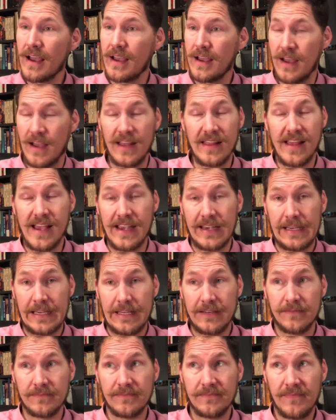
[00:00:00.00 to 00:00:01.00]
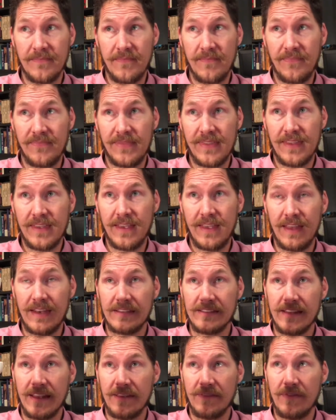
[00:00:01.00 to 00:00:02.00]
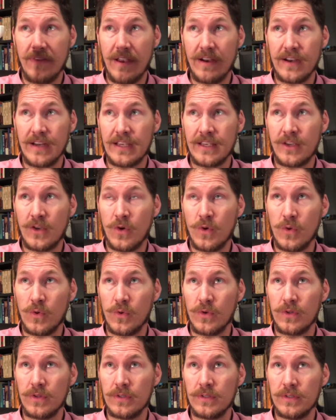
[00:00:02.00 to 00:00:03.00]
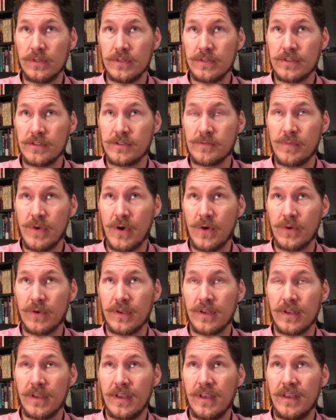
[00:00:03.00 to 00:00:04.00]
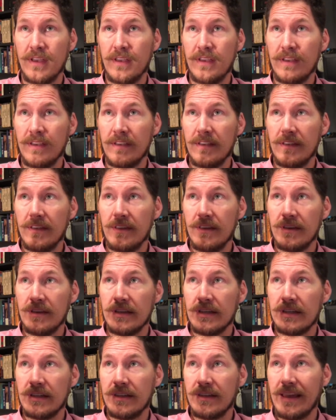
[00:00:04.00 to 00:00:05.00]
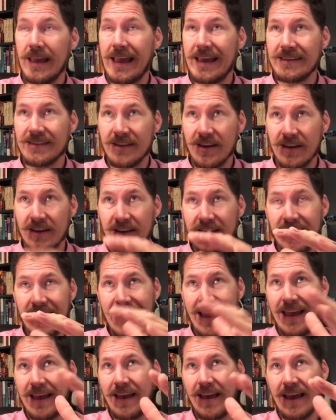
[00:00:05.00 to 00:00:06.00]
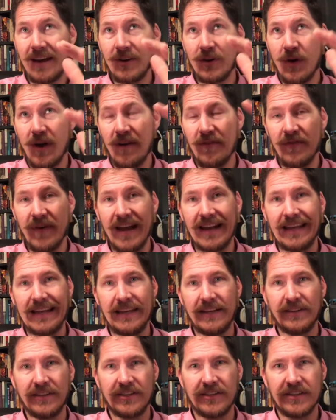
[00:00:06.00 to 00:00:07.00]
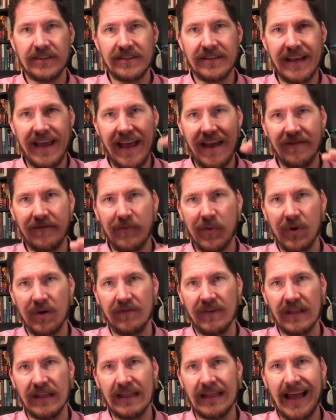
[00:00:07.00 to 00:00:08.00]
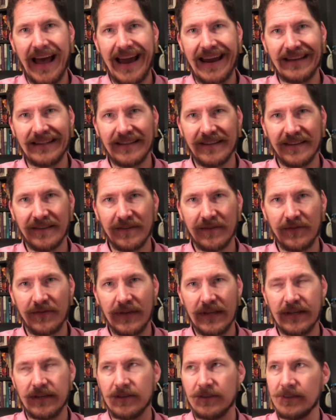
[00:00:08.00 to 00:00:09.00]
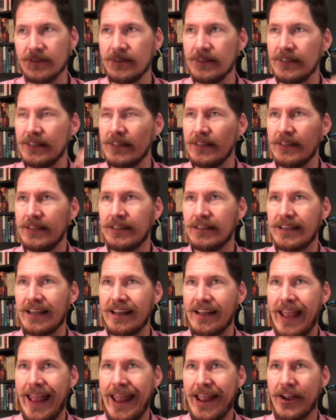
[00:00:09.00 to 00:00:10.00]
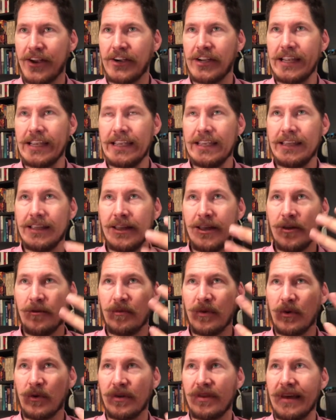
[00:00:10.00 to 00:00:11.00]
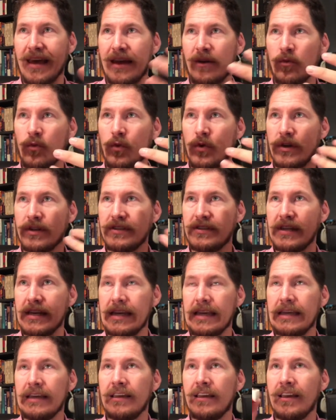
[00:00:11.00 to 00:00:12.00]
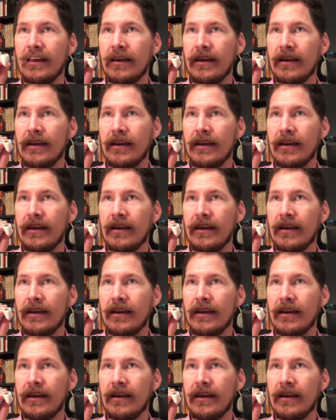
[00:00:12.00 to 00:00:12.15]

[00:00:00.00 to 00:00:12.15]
I like it. It is a very cool smoke. I don't know, I find Englishes to have more of a light feel, kind of airy, but with that woodsy,